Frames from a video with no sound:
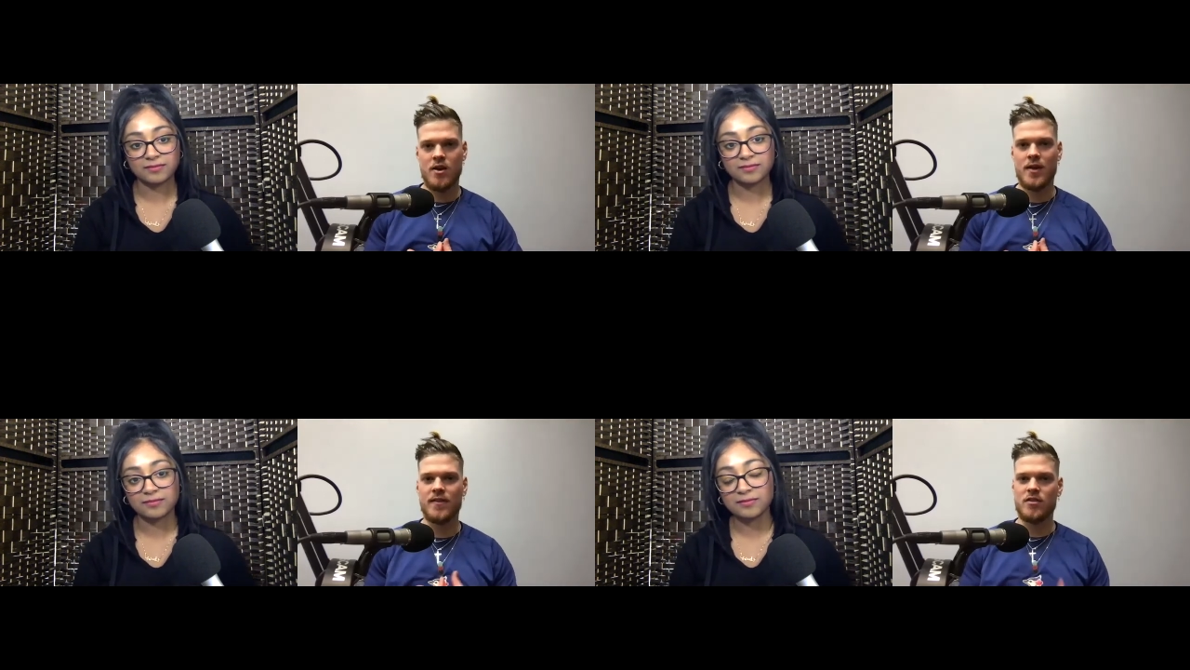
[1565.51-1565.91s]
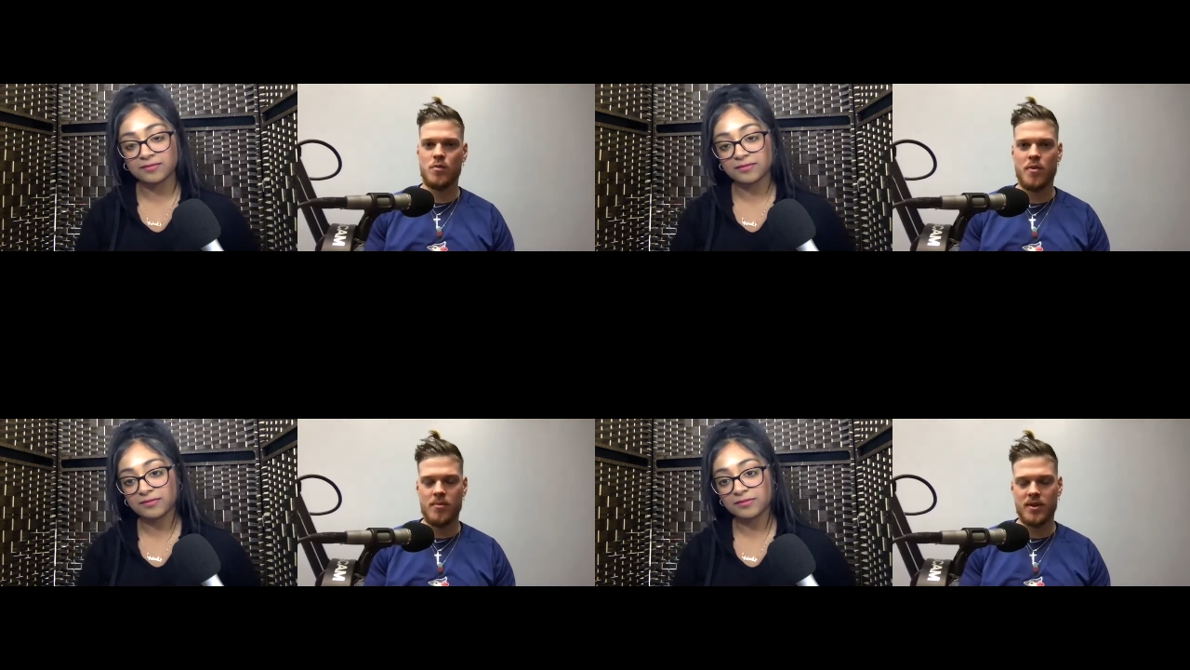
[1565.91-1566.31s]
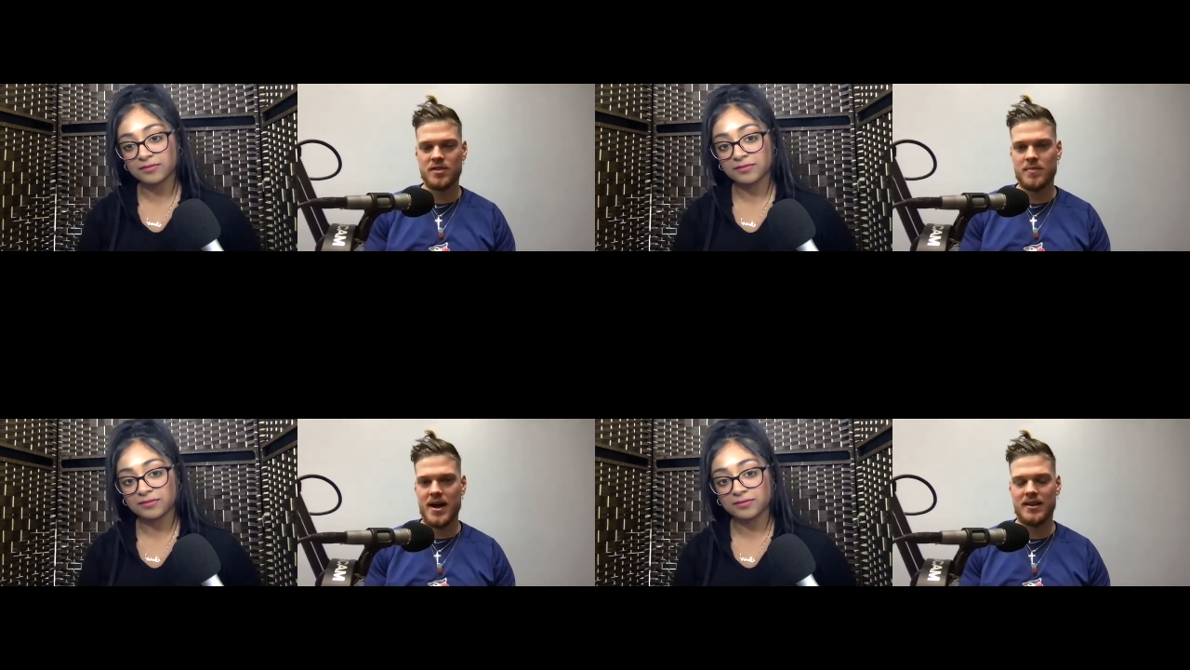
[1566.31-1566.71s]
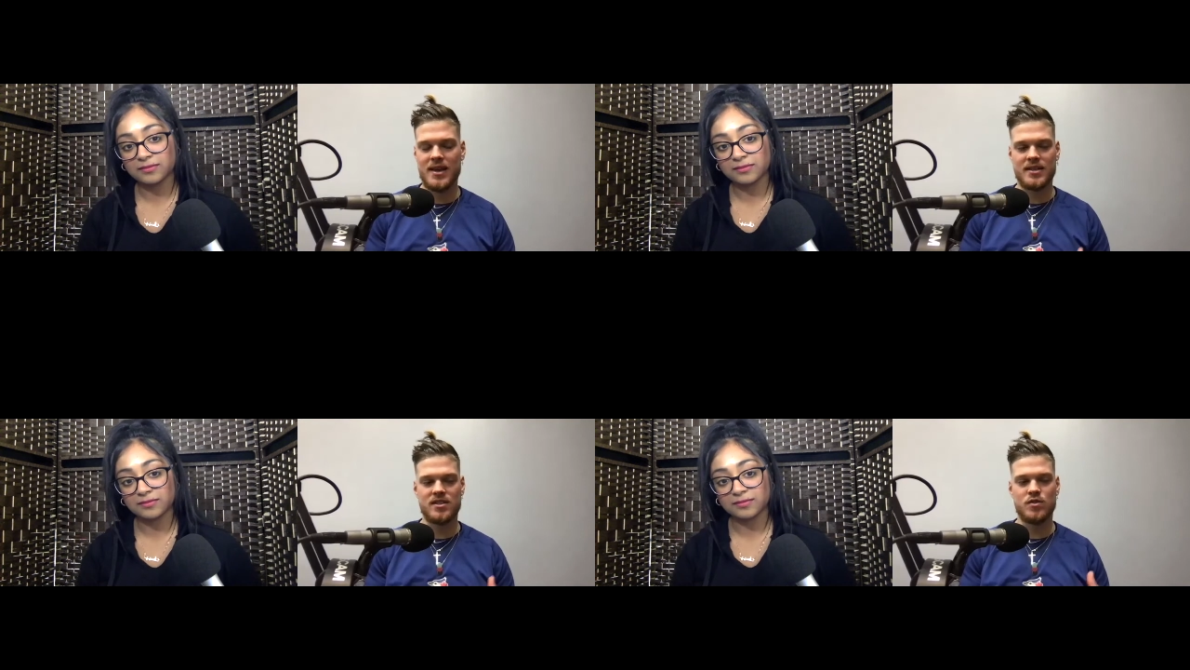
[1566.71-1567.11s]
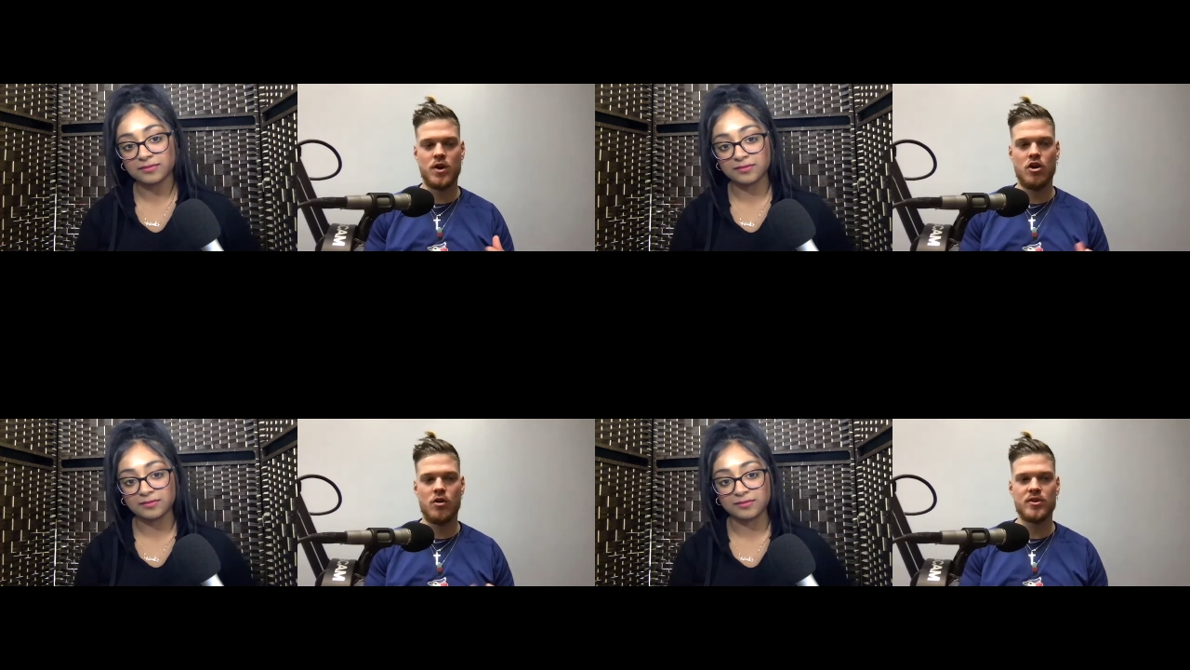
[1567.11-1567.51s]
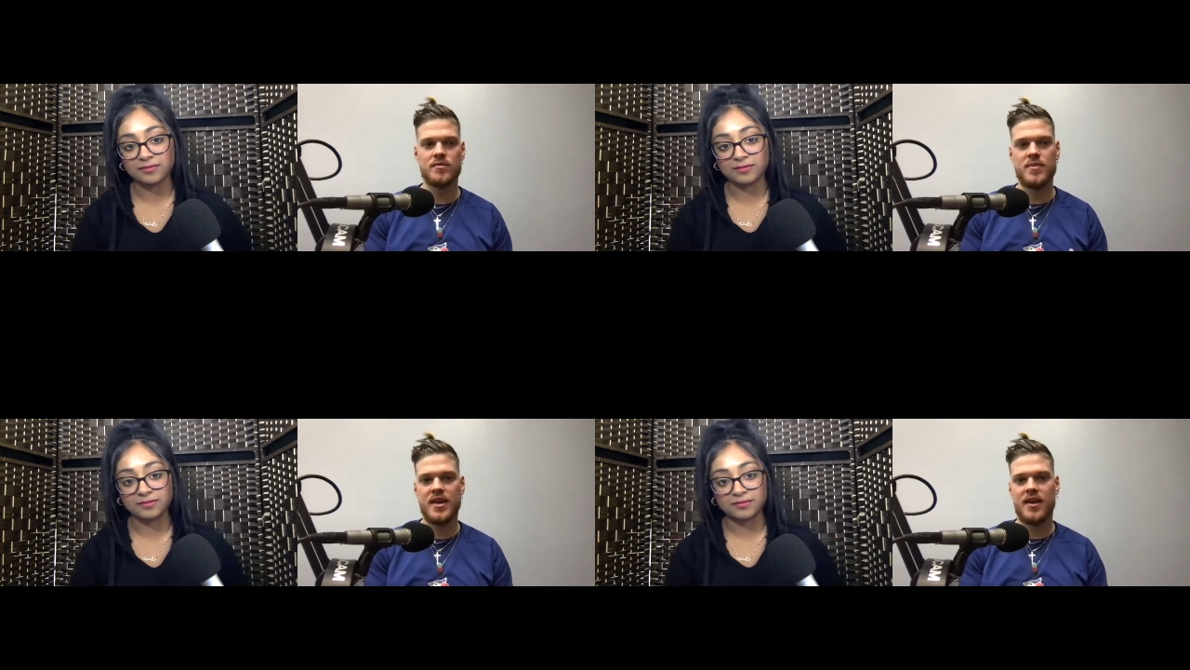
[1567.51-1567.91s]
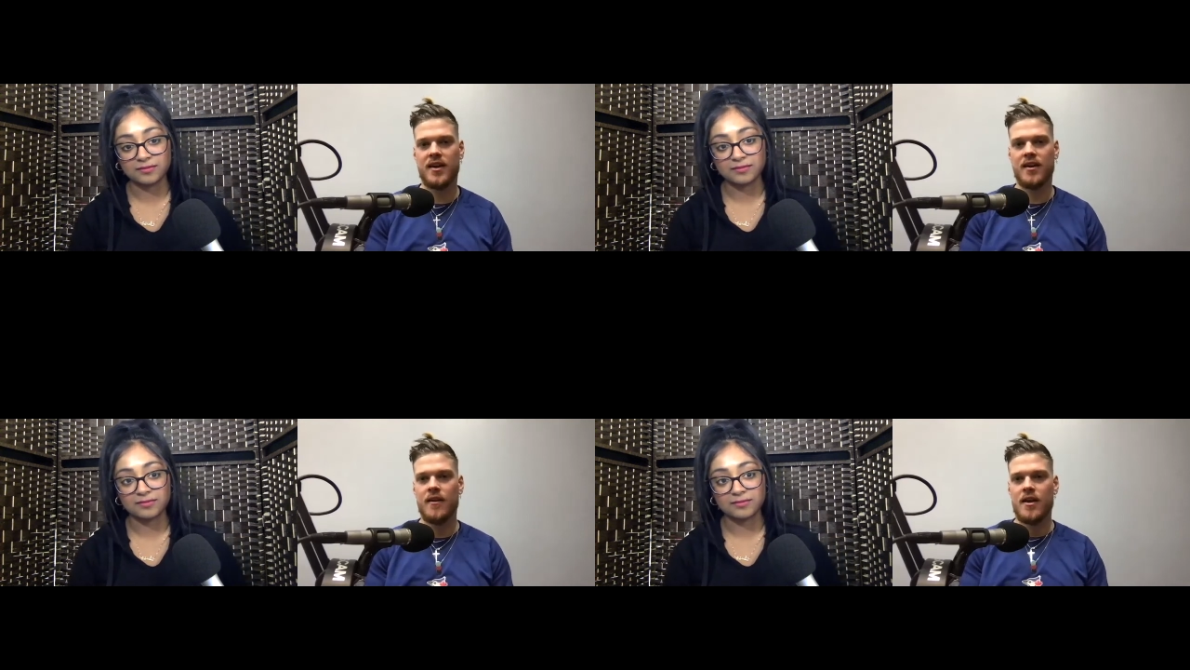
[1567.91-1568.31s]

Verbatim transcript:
Speaker 1: and I think the cool part about this podcast is we are almost being,